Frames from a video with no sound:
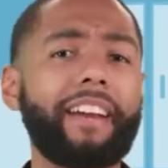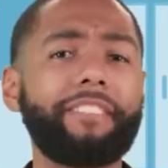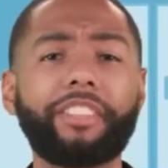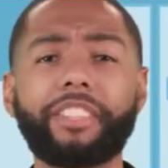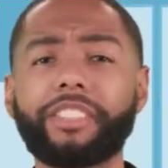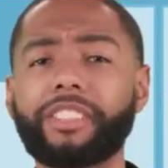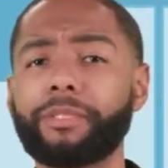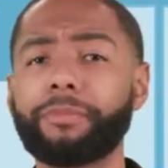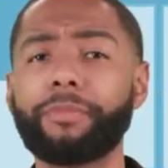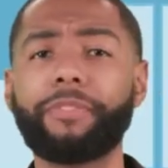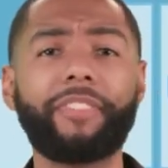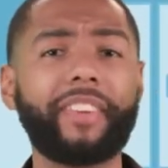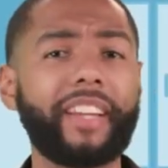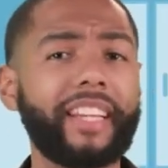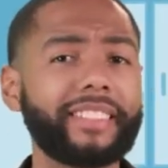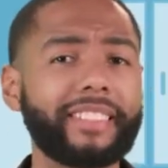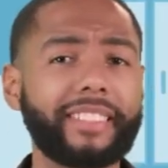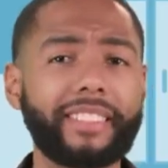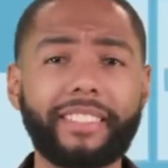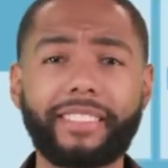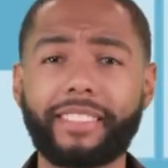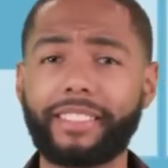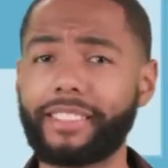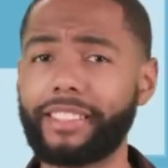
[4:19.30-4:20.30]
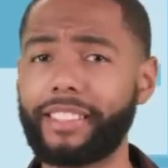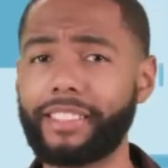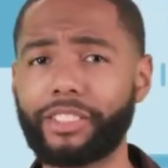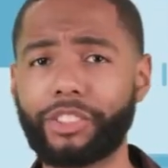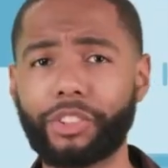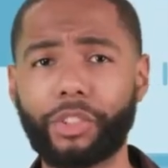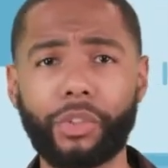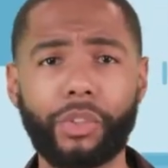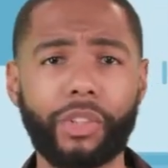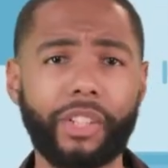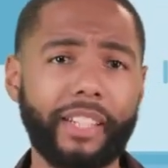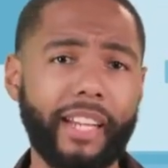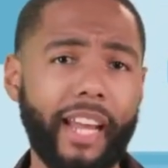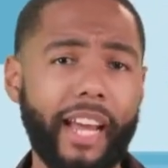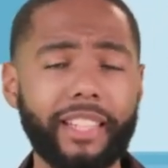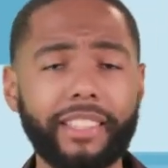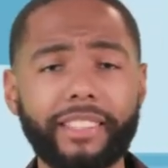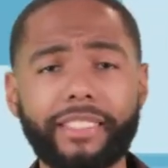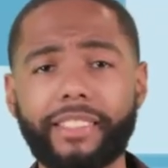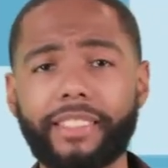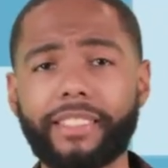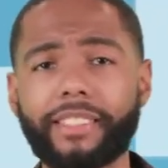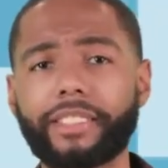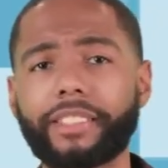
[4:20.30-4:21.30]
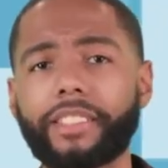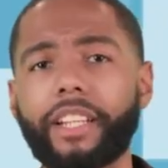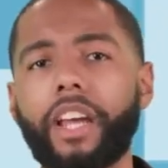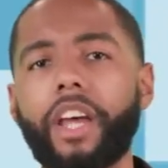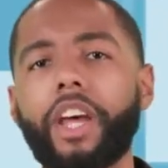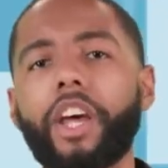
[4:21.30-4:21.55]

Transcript: after some fancy statistical analysis,